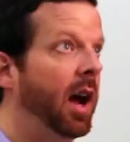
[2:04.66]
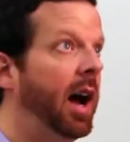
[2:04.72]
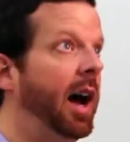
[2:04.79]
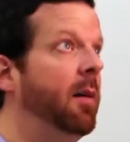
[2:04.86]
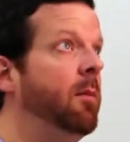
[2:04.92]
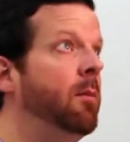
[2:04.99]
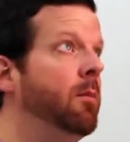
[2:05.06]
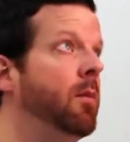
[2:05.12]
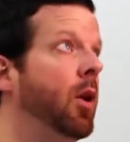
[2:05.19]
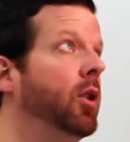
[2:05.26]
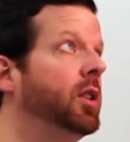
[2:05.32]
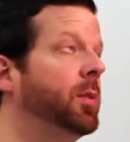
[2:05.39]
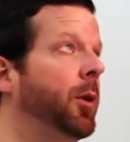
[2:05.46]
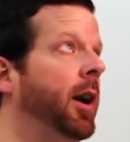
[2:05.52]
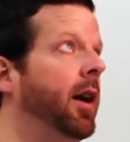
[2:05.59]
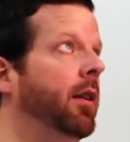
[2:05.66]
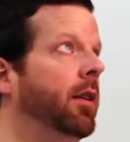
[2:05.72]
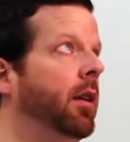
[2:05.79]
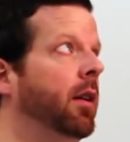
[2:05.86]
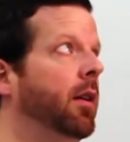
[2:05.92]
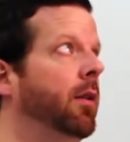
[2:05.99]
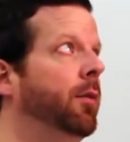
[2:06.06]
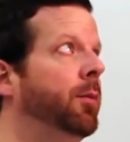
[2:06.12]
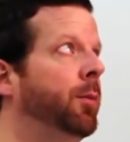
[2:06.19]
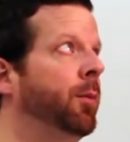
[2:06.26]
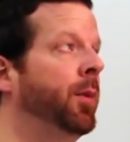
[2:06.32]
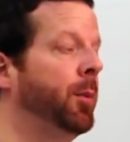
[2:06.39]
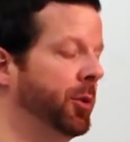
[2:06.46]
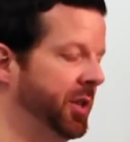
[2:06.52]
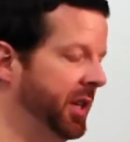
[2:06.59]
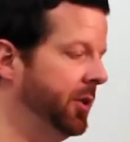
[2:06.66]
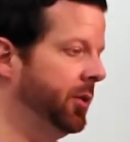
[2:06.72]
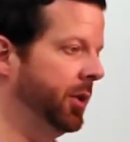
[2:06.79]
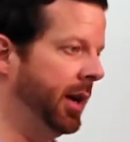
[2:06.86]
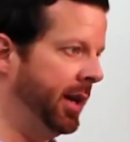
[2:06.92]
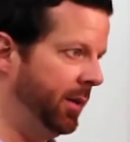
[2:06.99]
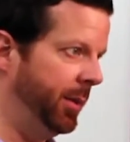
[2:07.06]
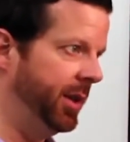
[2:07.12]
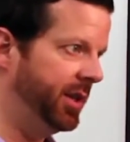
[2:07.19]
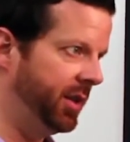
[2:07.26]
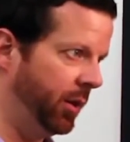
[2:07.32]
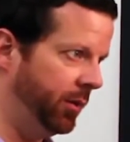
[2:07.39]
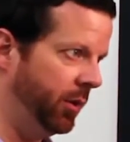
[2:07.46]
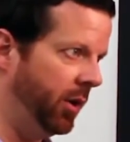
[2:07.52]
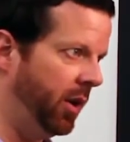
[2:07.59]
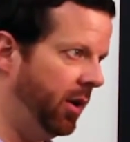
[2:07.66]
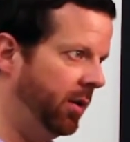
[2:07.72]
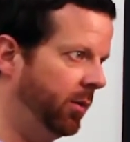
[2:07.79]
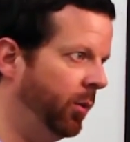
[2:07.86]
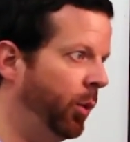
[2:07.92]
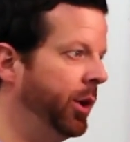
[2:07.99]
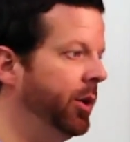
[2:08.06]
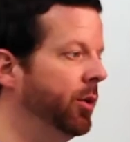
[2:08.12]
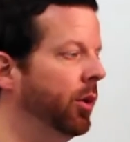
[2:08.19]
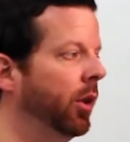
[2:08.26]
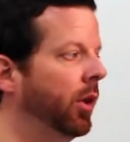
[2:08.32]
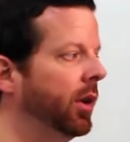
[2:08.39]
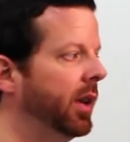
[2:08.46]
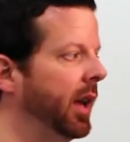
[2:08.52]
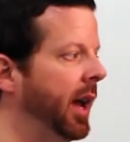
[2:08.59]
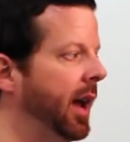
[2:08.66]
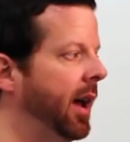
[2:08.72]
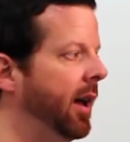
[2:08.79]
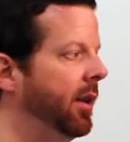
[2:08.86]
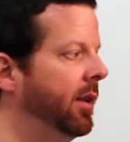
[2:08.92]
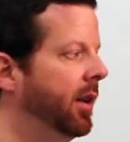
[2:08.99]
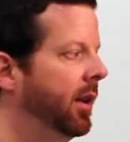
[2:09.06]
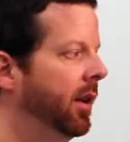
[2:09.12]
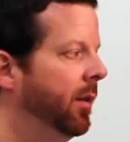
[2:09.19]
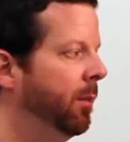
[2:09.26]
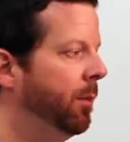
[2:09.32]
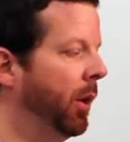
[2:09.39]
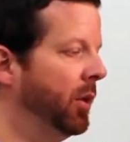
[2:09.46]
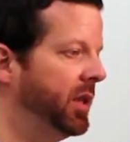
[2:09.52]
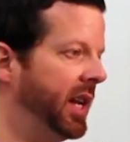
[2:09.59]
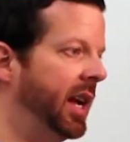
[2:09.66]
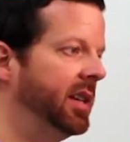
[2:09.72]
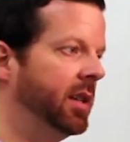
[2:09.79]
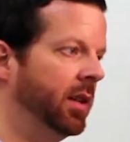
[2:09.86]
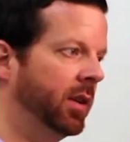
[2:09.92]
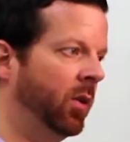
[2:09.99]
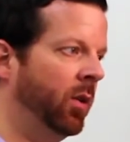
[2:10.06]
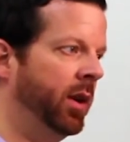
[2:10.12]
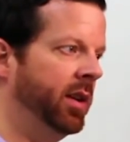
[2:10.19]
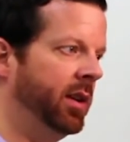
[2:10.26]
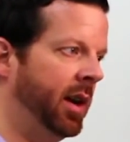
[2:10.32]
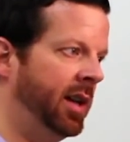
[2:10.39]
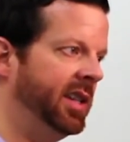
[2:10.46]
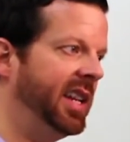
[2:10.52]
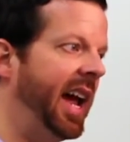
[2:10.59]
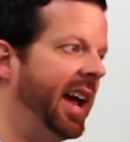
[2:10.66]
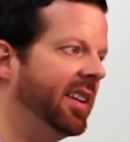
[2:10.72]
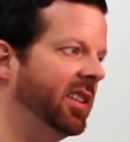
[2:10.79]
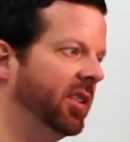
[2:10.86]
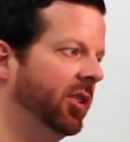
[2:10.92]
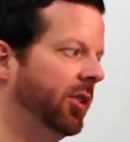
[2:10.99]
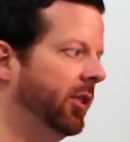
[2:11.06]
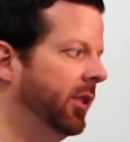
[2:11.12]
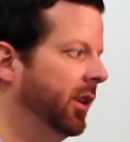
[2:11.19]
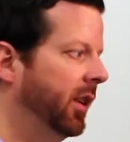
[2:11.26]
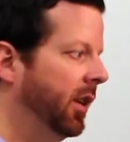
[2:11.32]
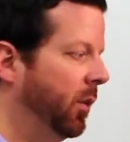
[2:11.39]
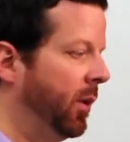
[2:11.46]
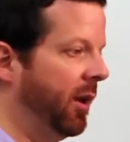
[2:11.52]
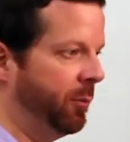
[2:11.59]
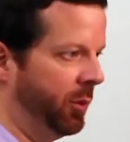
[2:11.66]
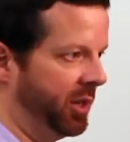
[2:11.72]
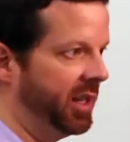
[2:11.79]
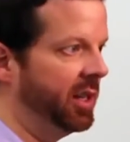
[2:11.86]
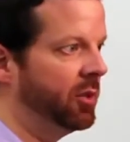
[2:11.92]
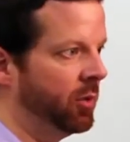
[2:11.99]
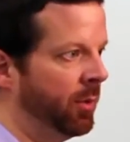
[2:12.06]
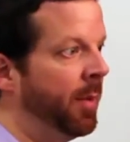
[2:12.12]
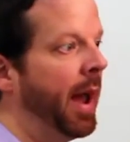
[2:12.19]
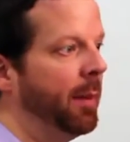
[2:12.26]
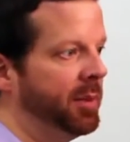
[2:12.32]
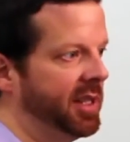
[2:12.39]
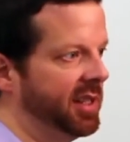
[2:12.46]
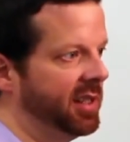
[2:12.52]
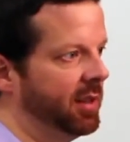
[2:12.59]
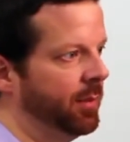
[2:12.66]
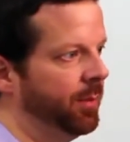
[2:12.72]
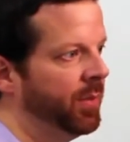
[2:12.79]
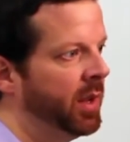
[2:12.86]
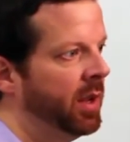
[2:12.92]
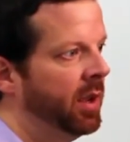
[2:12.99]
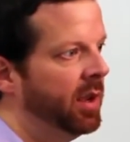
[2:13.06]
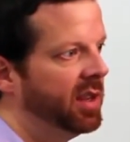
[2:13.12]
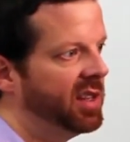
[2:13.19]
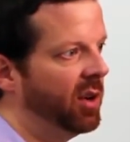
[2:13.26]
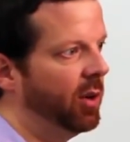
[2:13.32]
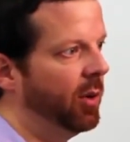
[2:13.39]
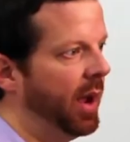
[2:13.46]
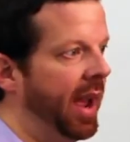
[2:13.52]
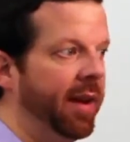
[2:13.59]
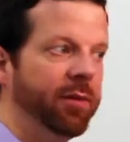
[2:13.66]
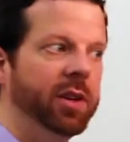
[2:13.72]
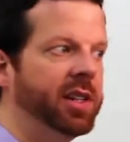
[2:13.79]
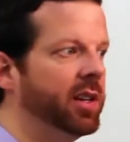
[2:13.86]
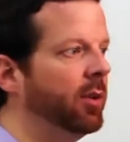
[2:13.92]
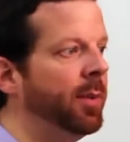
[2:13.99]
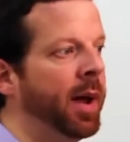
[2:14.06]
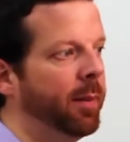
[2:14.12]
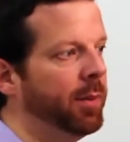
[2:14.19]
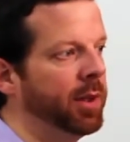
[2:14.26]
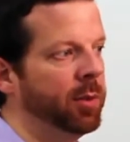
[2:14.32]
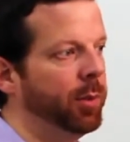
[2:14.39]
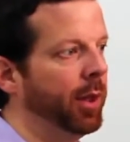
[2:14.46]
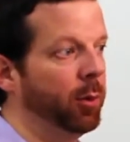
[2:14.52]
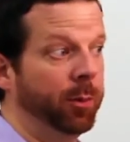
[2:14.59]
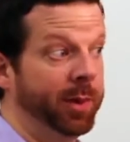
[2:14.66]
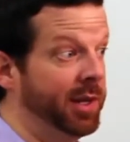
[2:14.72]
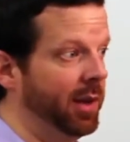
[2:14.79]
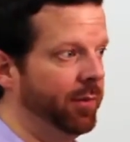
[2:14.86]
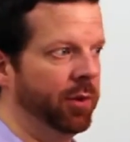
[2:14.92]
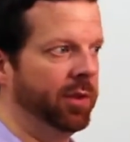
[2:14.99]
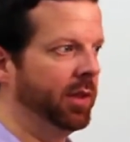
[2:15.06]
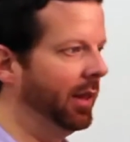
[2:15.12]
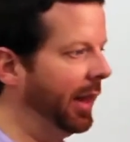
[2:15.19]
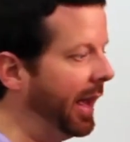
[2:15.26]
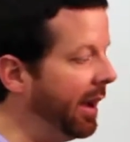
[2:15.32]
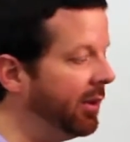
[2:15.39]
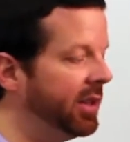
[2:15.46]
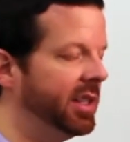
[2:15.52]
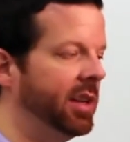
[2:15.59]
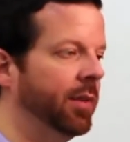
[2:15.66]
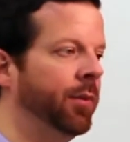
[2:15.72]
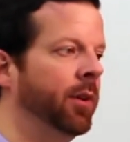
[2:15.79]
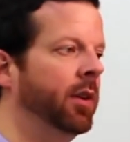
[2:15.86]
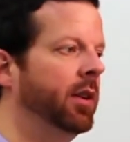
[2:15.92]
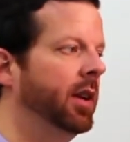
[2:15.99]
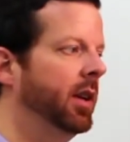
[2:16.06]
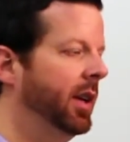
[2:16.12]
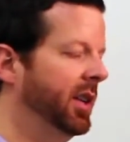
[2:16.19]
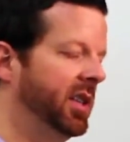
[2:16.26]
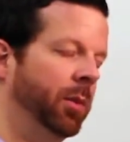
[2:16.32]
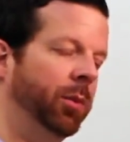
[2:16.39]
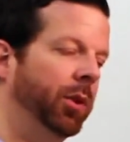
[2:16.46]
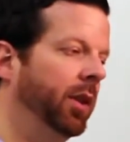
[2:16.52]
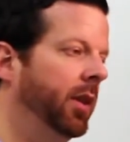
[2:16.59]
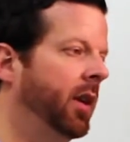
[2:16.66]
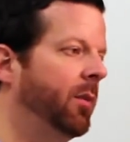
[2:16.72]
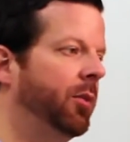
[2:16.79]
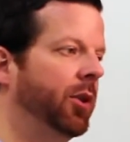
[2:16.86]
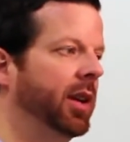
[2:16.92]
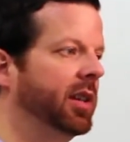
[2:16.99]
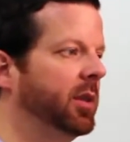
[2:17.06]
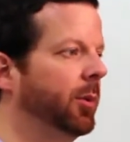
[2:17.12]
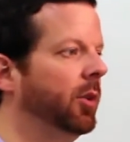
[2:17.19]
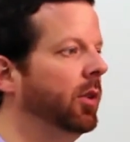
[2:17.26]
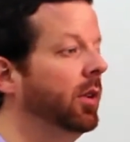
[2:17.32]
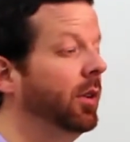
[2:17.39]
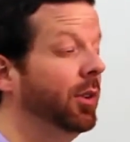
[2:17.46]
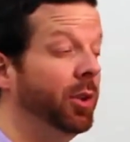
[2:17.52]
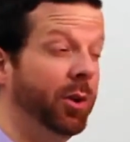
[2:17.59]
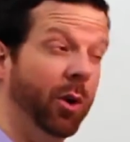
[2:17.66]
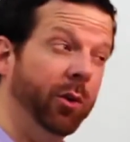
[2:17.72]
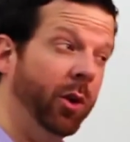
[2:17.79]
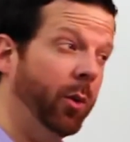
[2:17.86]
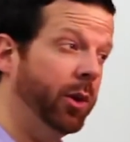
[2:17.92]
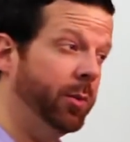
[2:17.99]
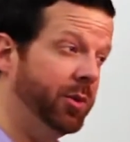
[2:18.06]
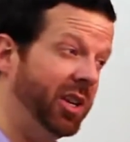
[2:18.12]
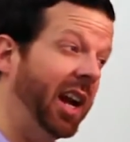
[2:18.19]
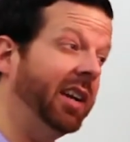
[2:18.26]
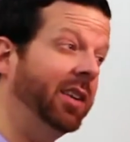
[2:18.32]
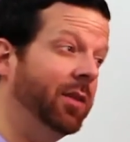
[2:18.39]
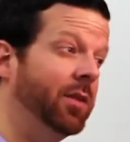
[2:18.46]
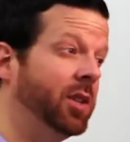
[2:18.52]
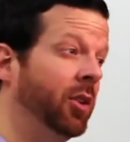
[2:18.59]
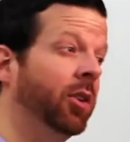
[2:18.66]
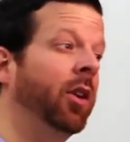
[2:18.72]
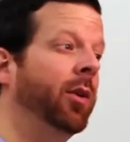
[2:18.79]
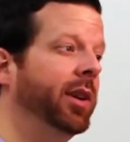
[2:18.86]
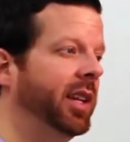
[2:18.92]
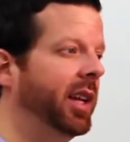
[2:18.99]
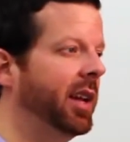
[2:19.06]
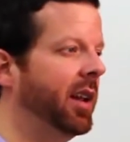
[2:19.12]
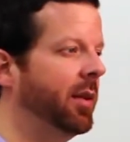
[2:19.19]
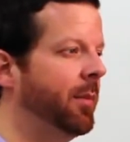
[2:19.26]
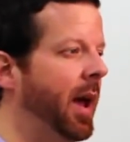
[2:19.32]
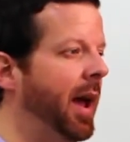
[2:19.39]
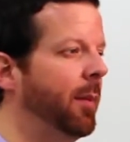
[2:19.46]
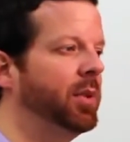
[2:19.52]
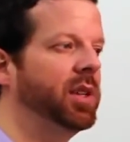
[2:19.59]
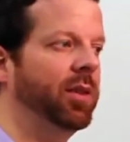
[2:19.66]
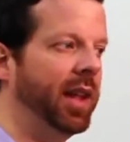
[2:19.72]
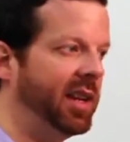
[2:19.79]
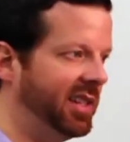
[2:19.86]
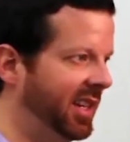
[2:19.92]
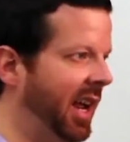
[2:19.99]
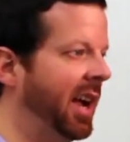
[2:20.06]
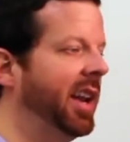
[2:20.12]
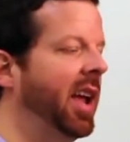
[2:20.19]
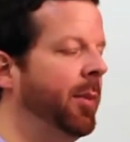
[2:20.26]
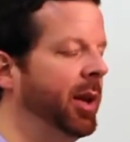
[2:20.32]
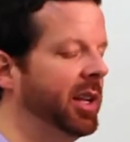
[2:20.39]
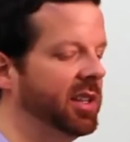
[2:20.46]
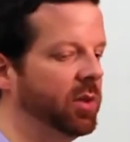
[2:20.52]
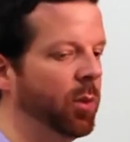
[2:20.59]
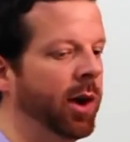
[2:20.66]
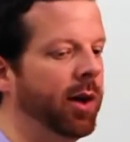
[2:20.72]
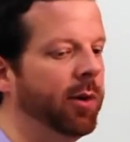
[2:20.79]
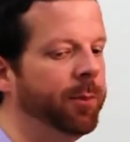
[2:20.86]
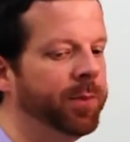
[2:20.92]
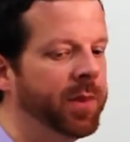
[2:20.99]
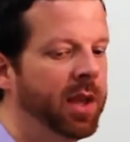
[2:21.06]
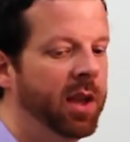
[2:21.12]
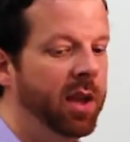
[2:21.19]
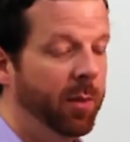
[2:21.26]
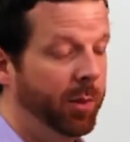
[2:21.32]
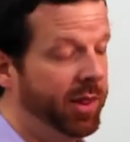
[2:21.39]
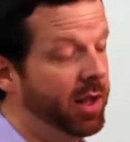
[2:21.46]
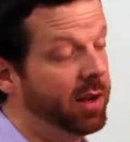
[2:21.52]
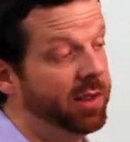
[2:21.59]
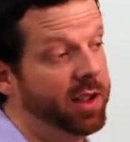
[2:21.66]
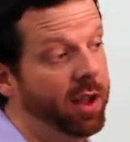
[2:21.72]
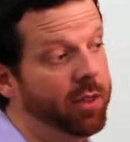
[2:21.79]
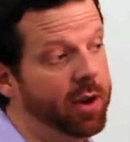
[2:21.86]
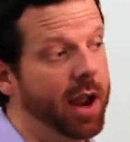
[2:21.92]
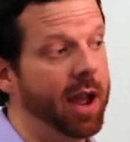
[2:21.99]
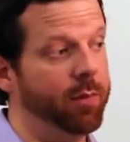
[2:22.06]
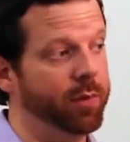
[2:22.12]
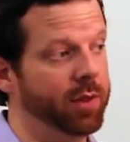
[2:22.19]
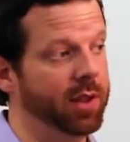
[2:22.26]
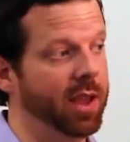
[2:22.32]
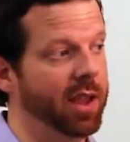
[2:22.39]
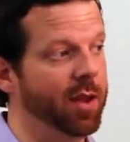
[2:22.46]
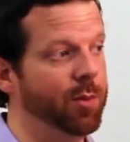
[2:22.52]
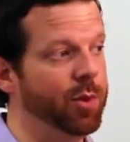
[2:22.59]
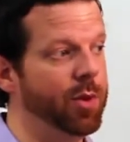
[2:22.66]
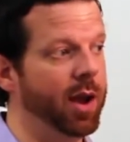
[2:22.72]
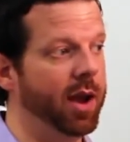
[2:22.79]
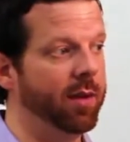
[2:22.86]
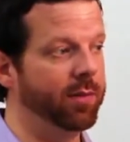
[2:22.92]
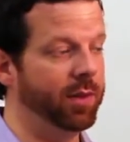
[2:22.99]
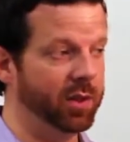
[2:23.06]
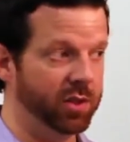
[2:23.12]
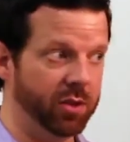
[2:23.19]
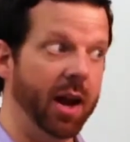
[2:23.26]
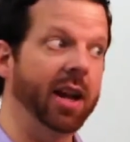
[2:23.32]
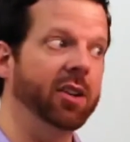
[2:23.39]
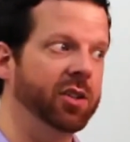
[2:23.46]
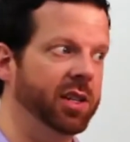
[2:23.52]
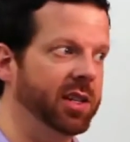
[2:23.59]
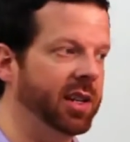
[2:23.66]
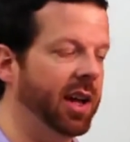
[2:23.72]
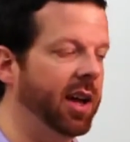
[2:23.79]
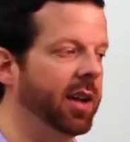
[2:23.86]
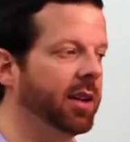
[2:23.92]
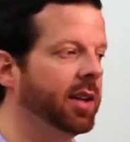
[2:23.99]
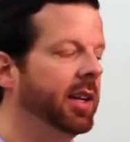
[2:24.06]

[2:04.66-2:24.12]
I'm most proud of the procedural elements overall. When you look at both sides of the coin, on tactical, we have procedural map system. So every single map that you play will be different. The layout is different. It's completely unpredictable. You don't know what objectives you're going to get on a map, so that's dynamic as well. But then on the other half of the game, you have the strategy side.